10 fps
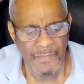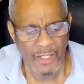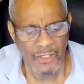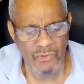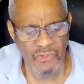
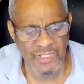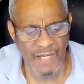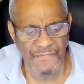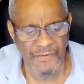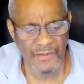You
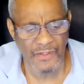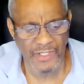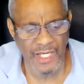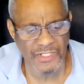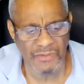suffer
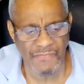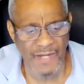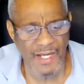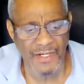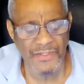occasional
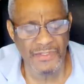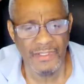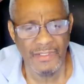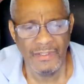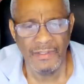fires.
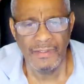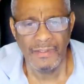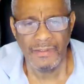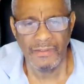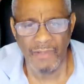
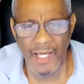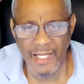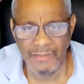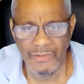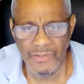Your
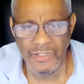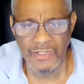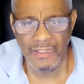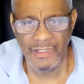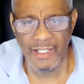
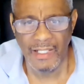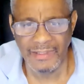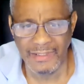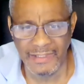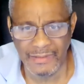animals are
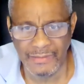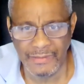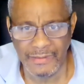killed.